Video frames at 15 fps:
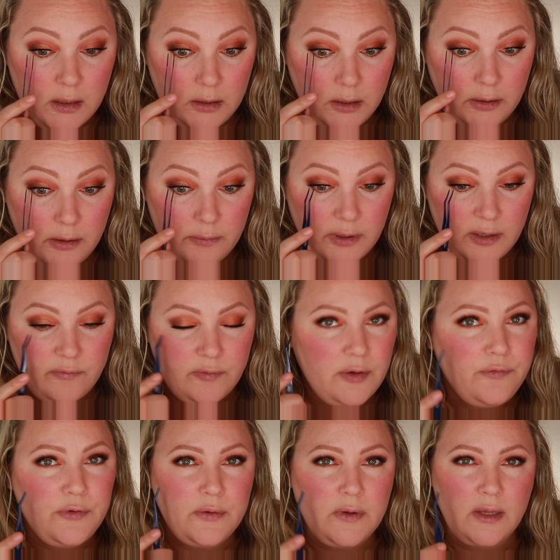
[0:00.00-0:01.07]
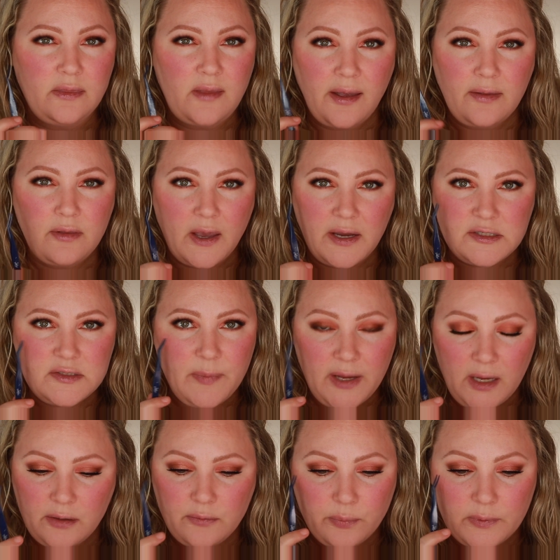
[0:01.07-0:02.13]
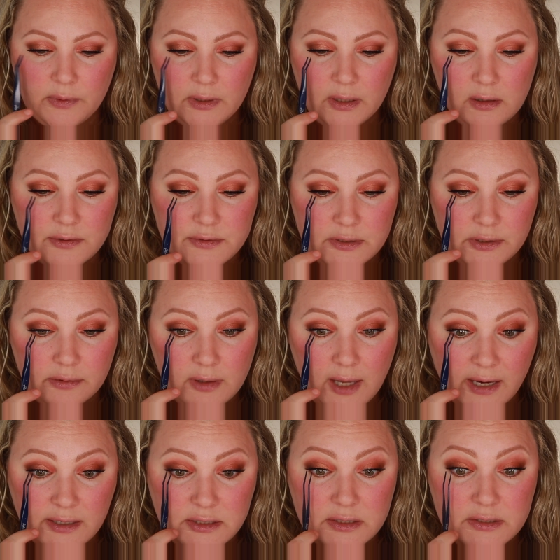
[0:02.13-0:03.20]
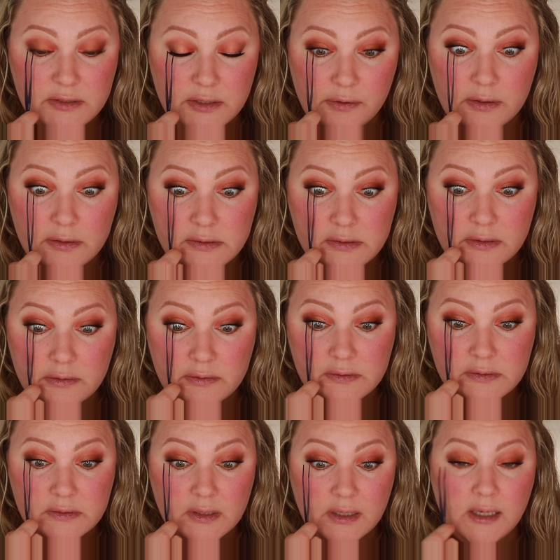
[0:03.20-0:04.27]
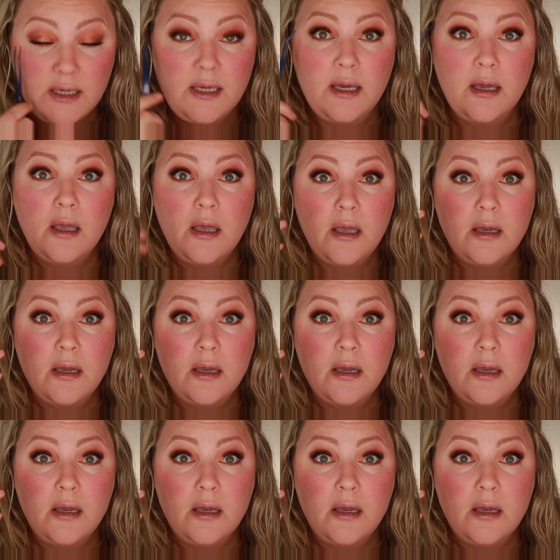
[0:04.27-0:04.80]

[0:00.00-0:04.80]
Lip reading: you know, even if you get that lash band really close to your lashes, you can still see